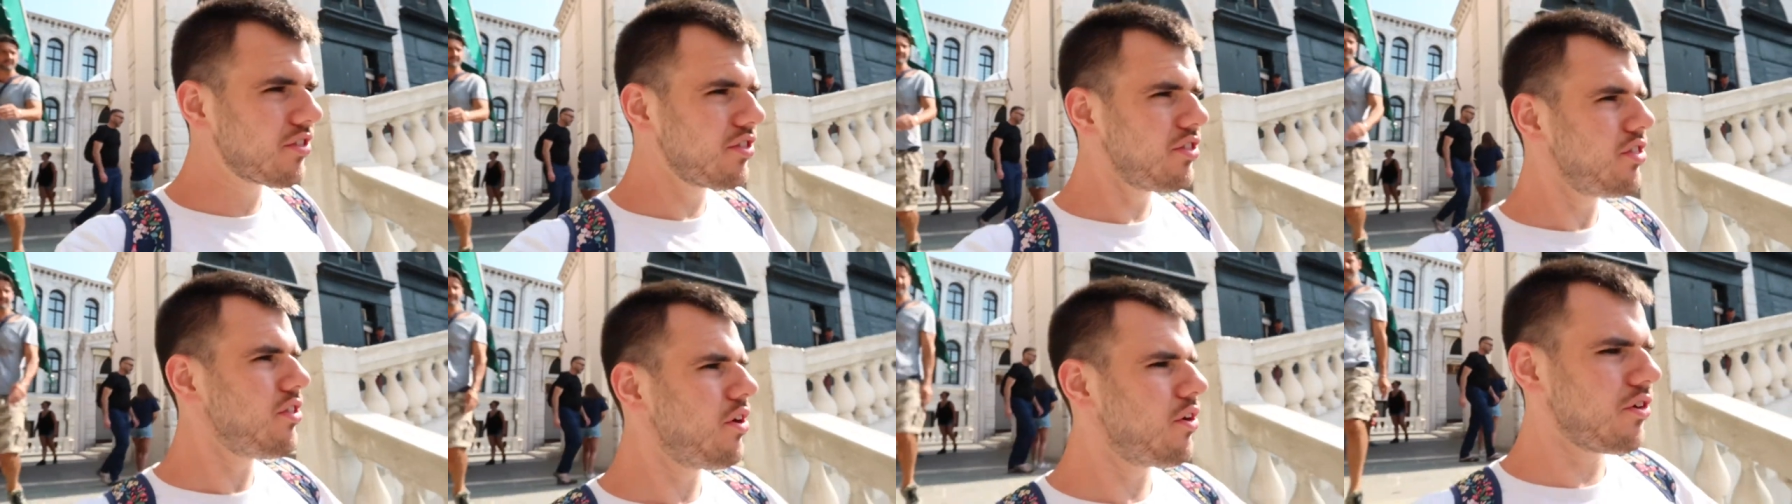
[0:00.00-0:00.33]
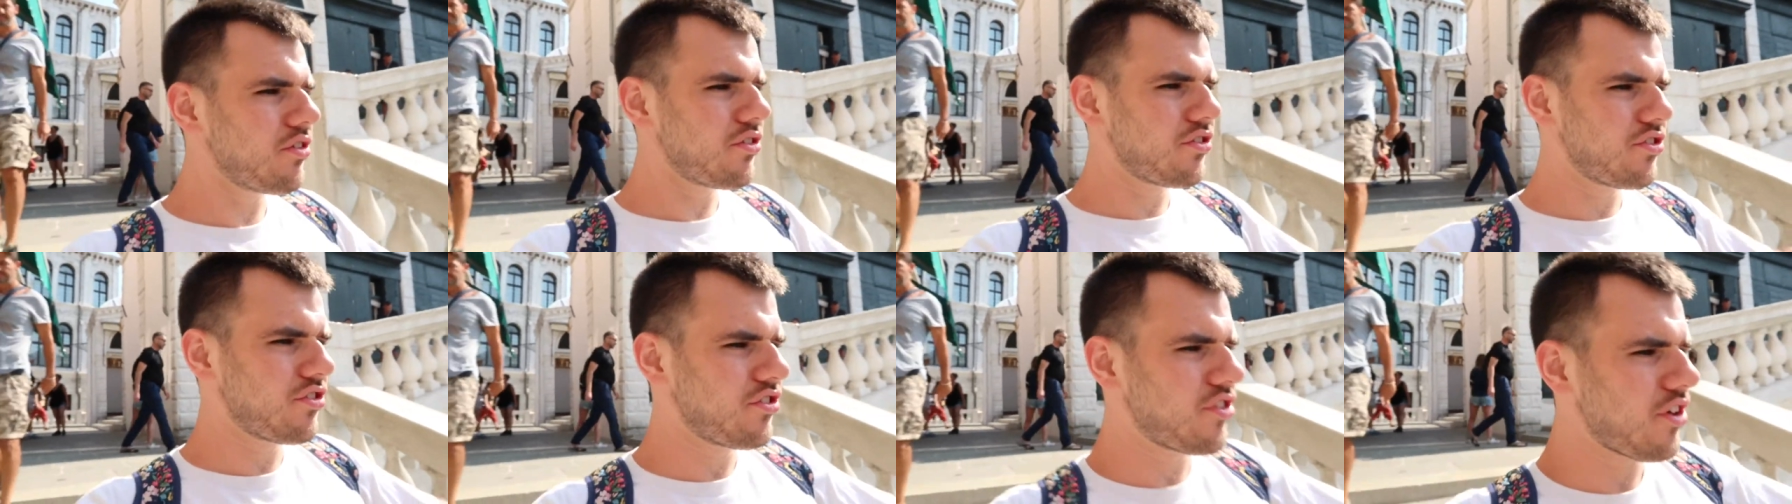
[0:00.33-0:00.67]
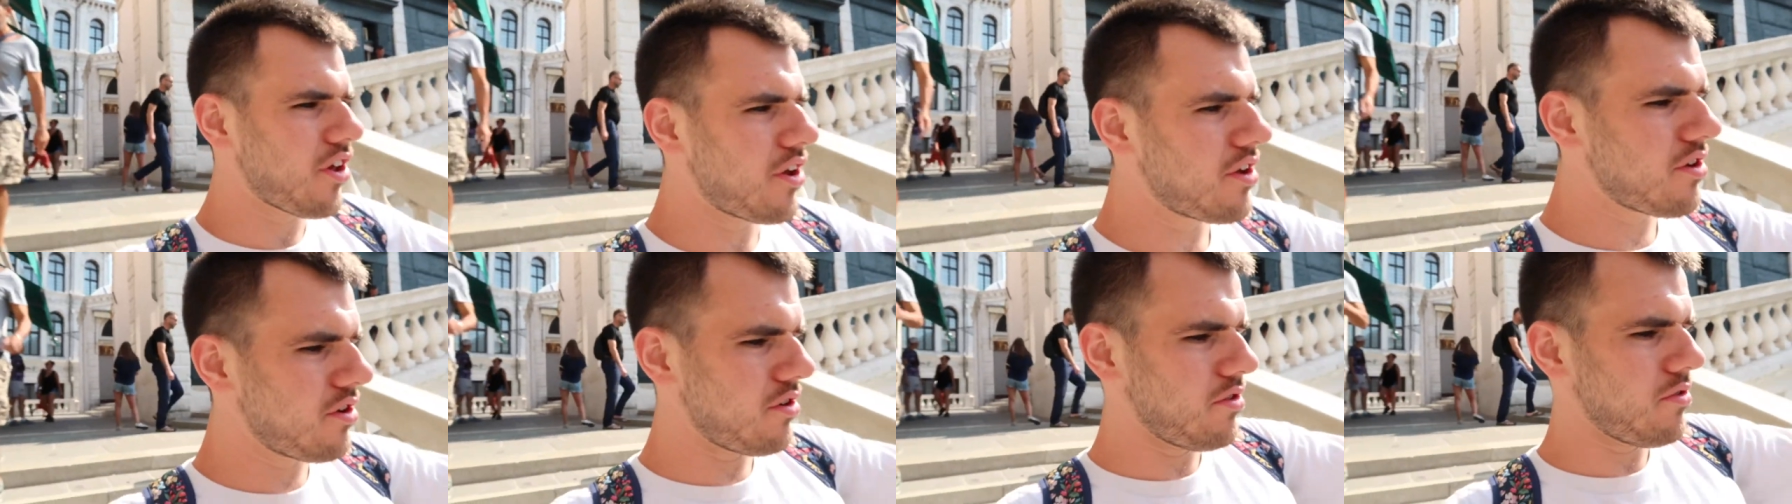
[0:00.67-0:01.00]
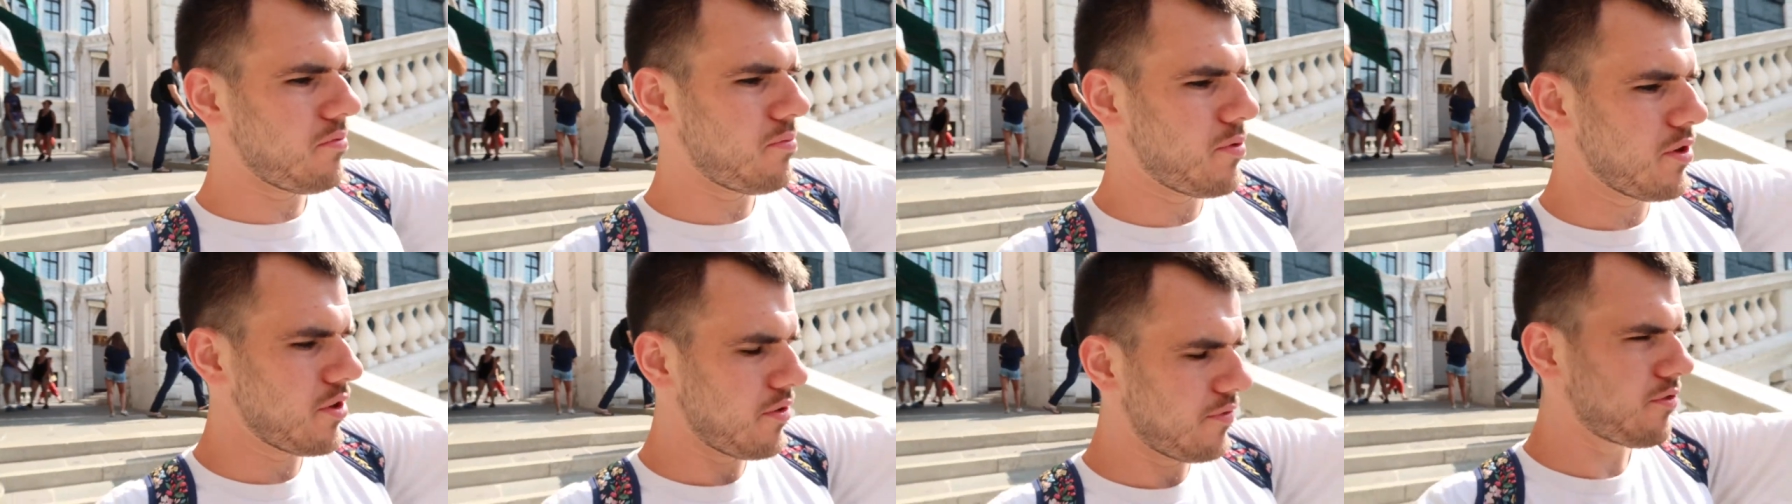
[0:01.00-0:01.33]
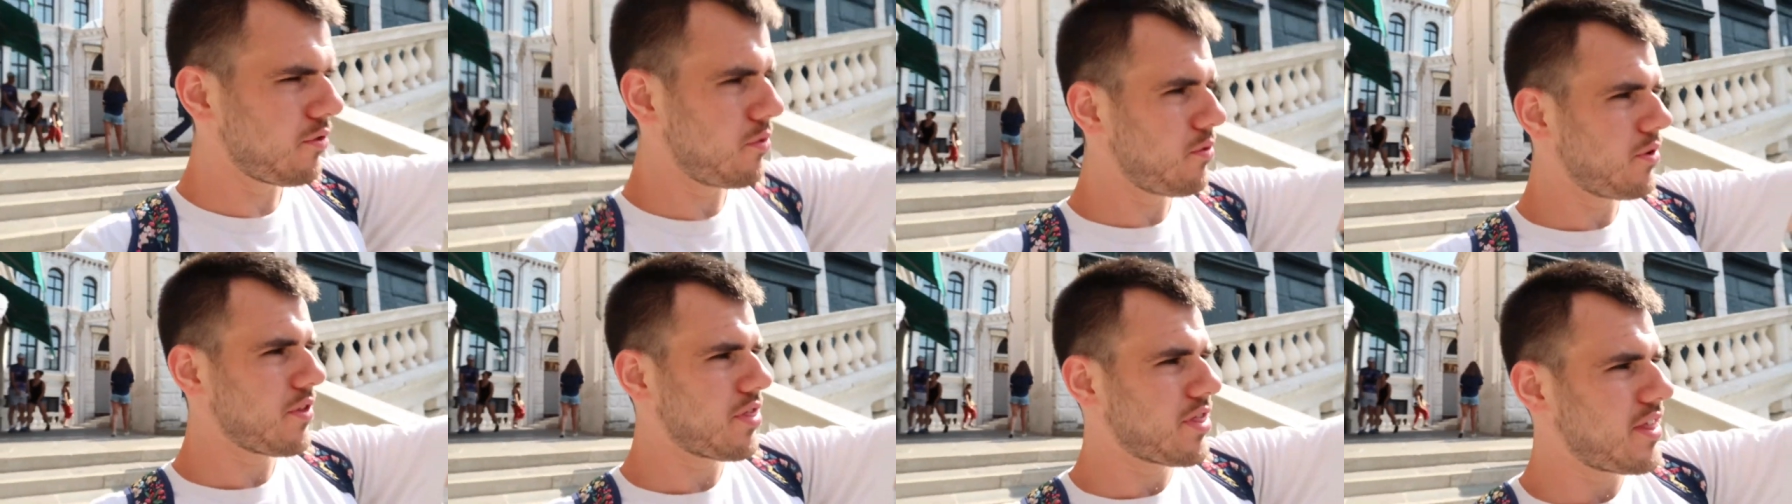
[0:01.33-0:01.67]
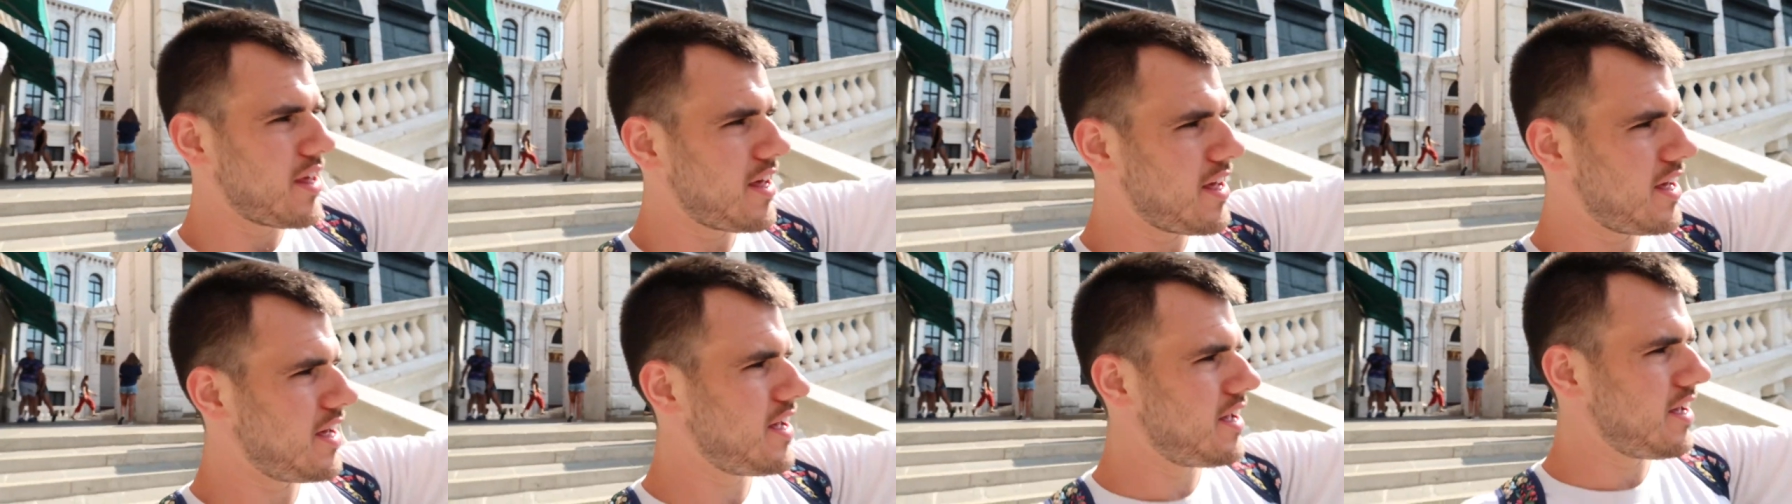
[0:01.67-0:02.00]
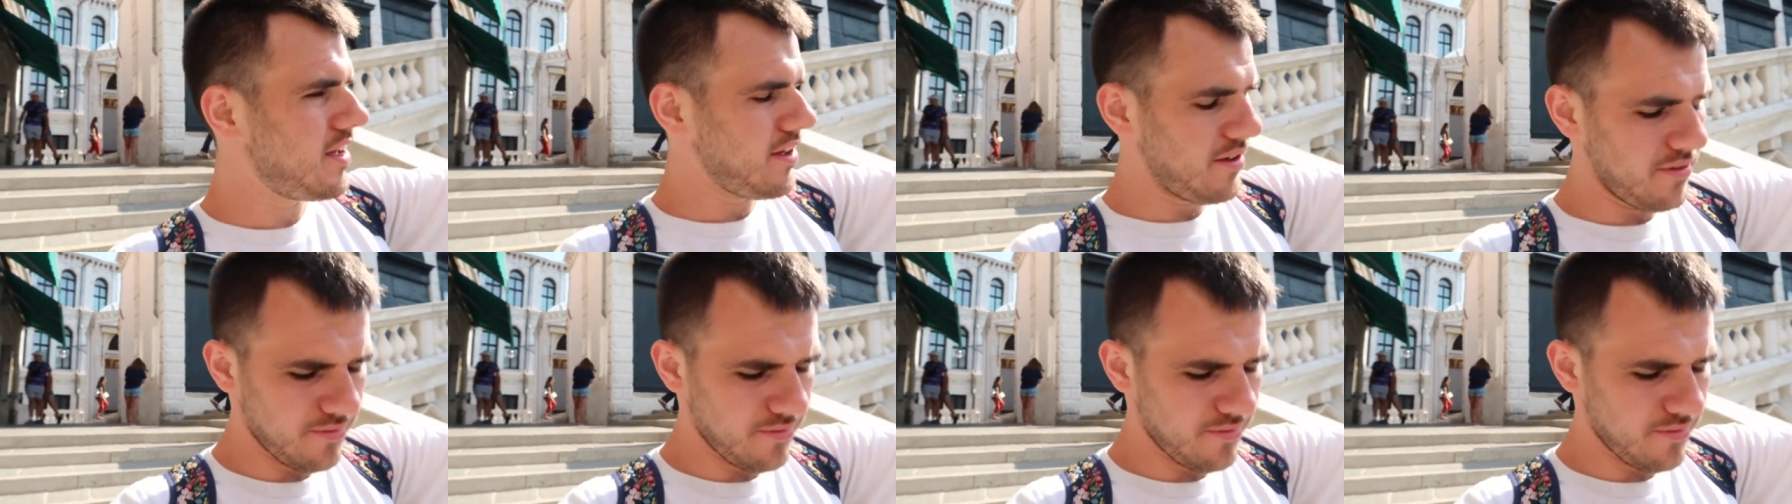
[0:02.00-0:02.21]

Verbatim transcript: Not so beautiful with the